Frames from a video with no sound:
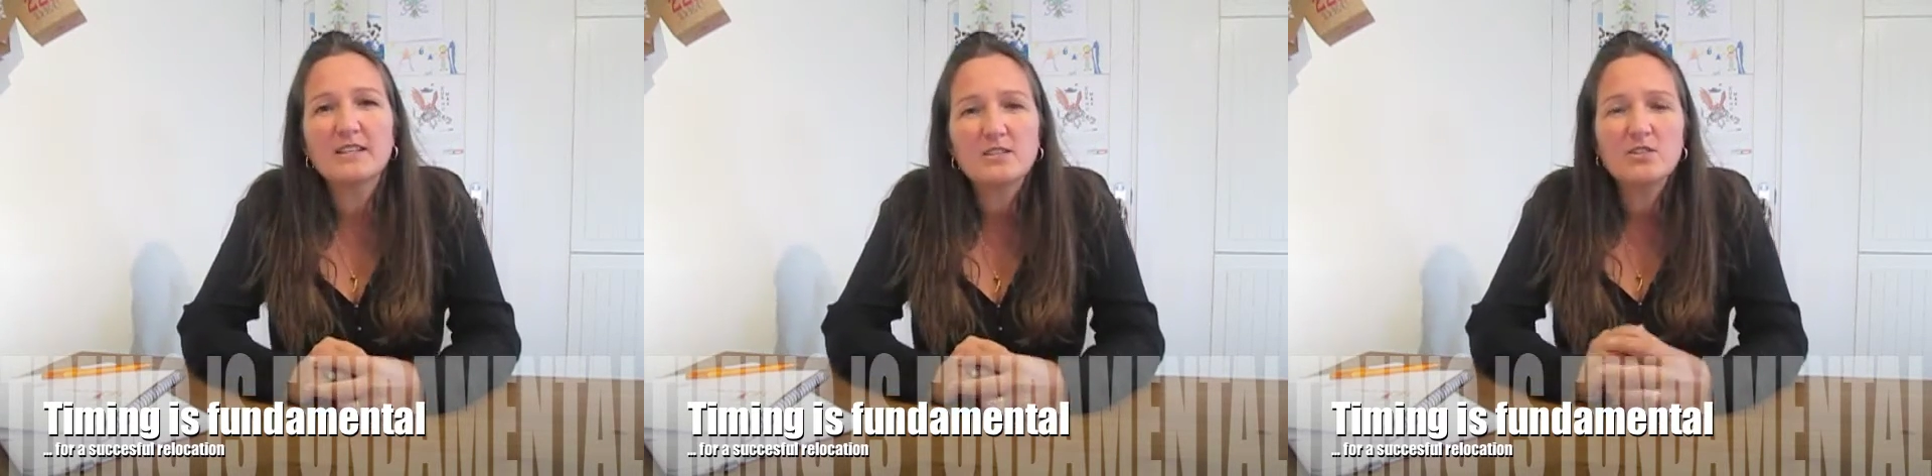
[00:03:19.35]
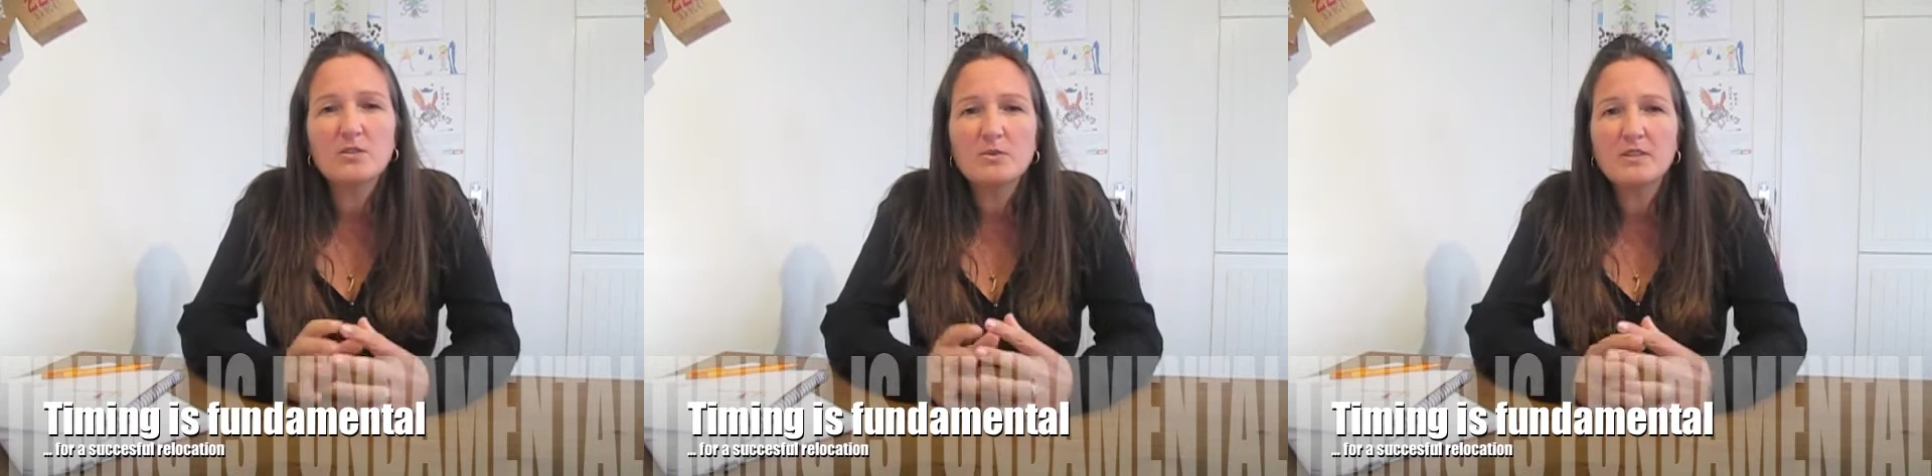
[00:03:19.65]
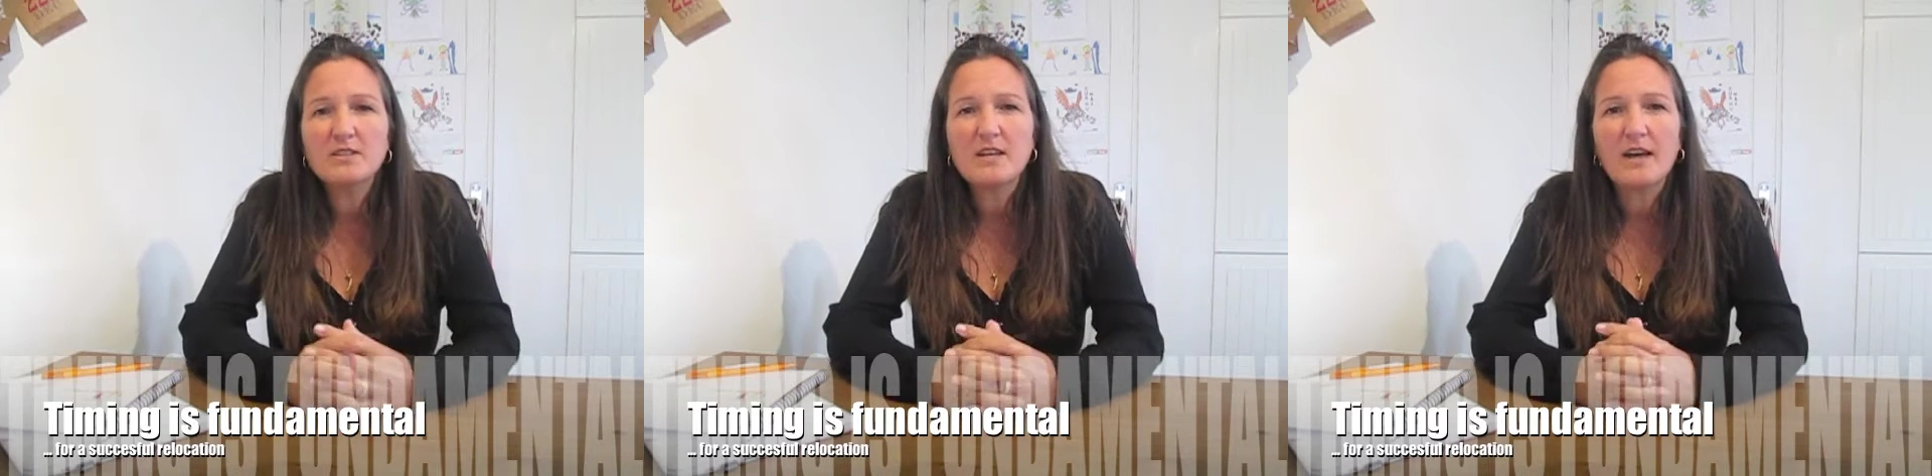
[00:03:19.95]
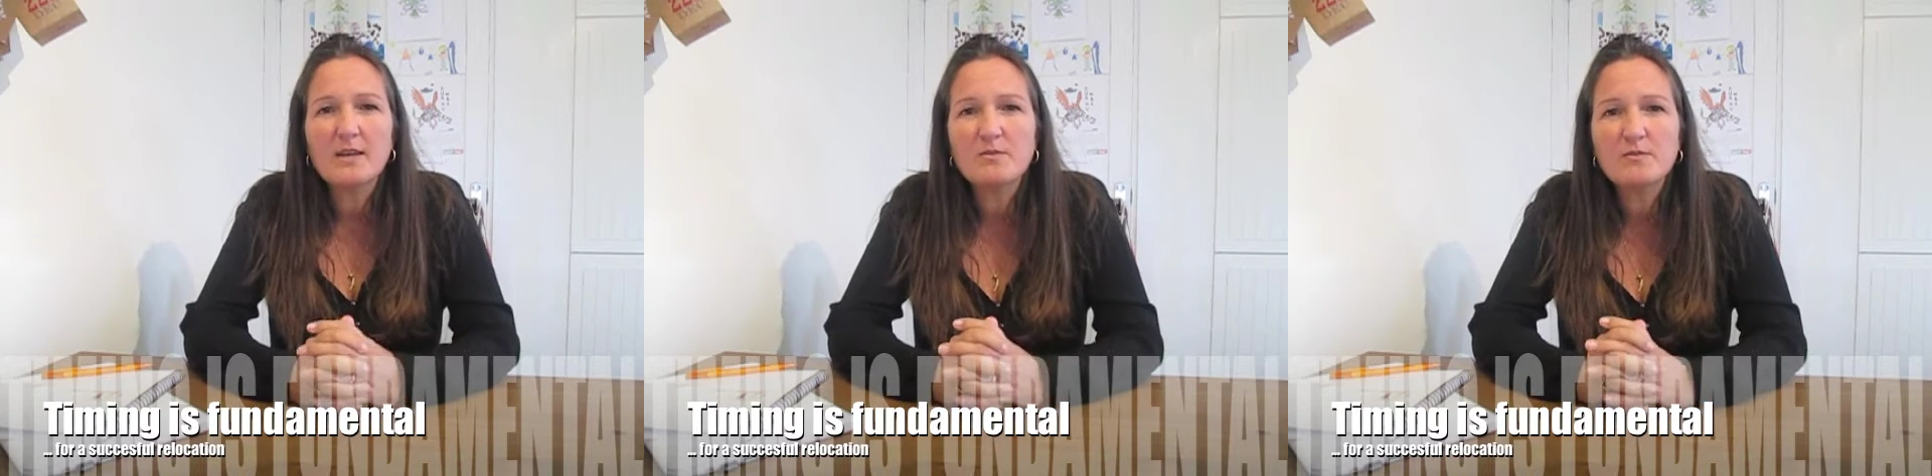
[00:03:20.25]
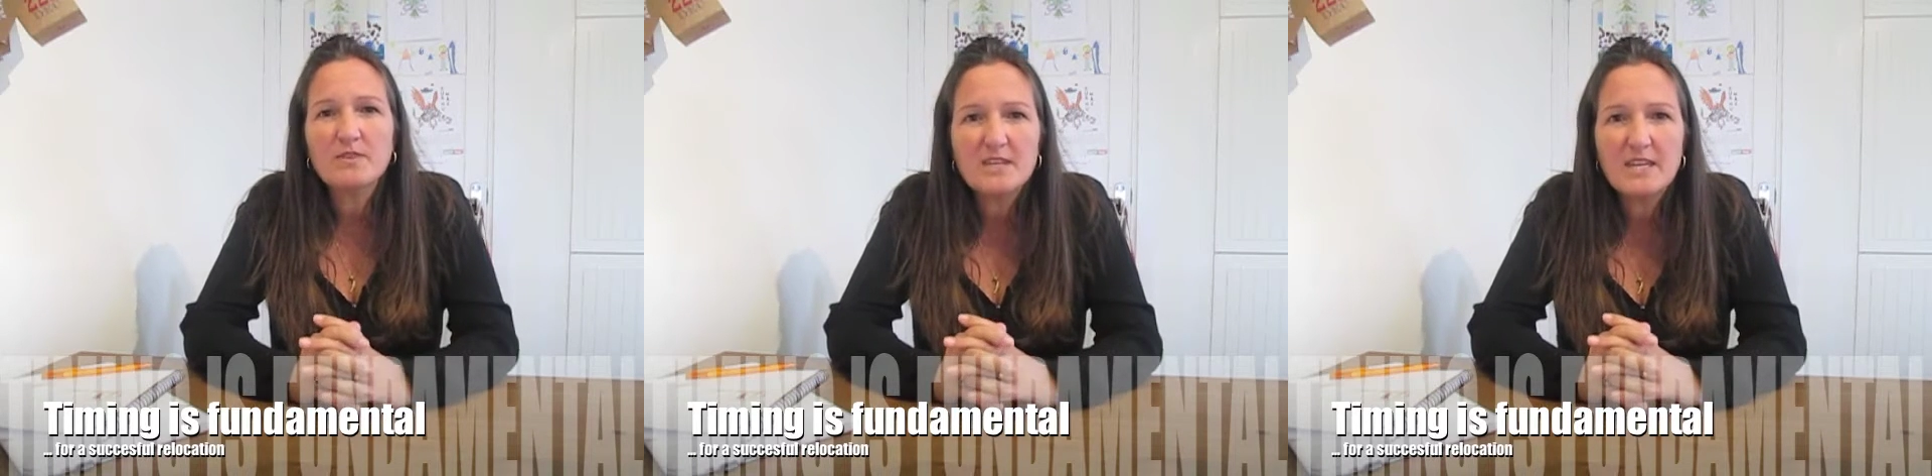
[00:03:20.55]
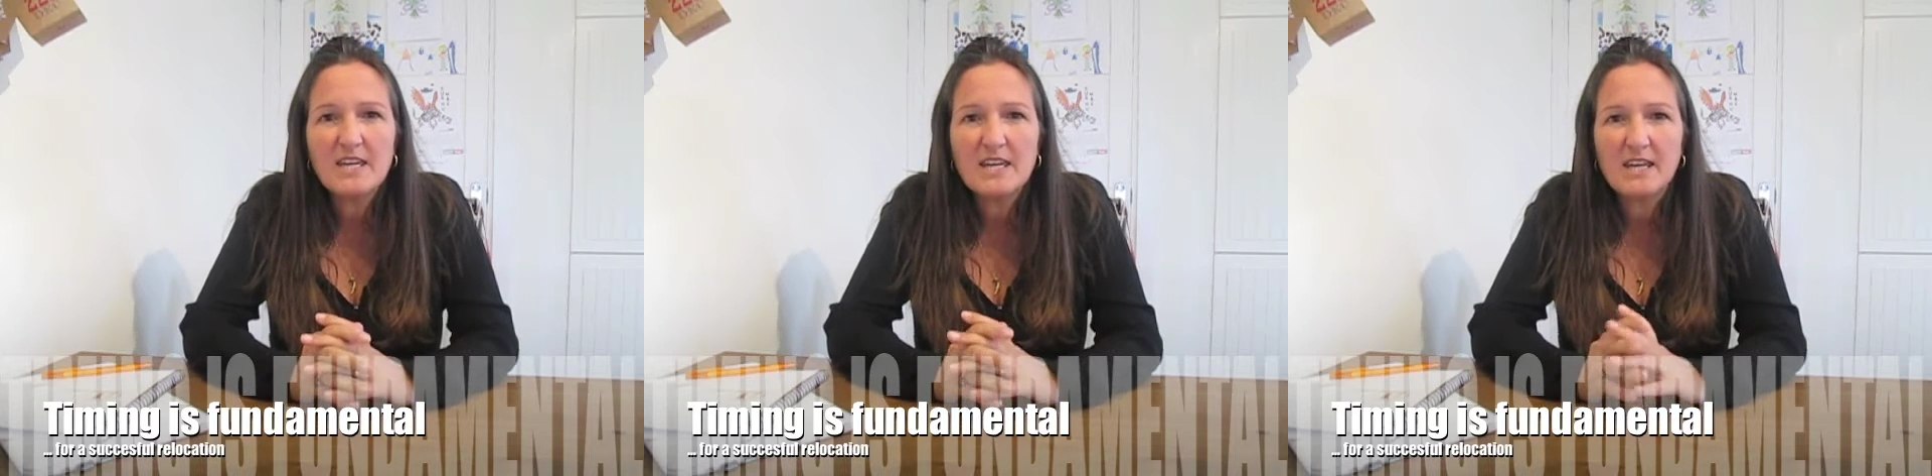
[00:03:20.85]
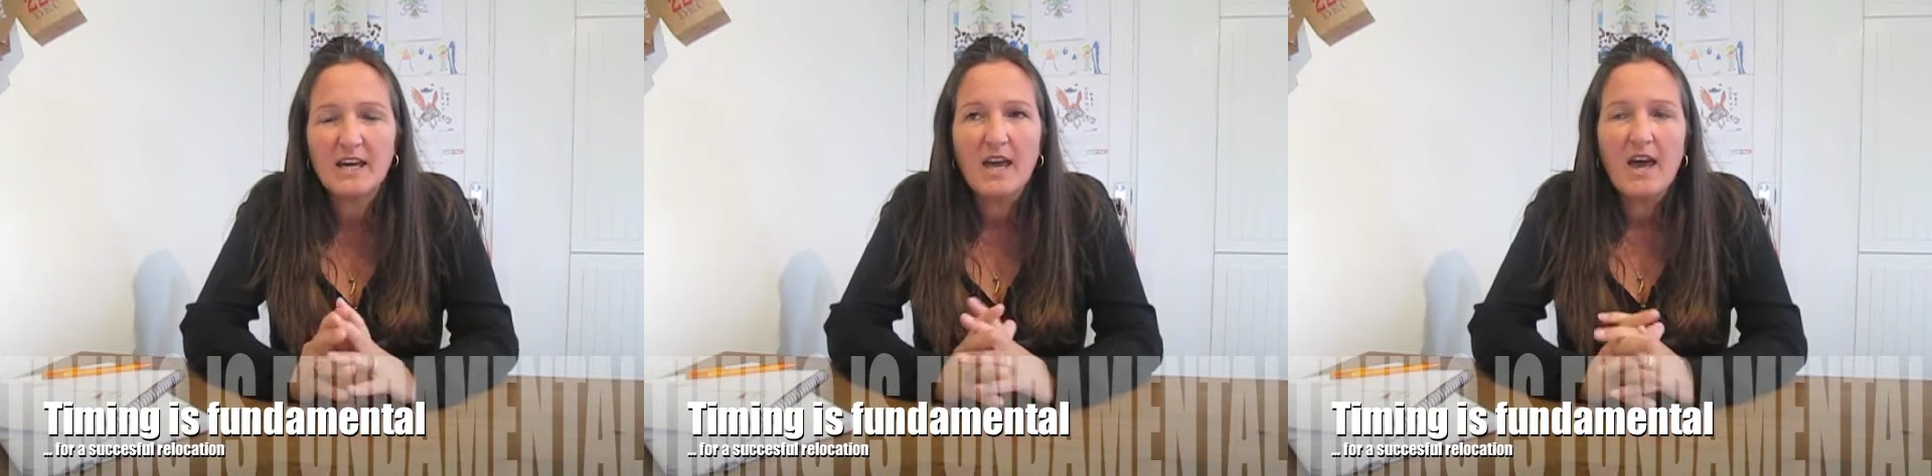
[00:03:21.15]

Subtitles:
is to do with the time of year,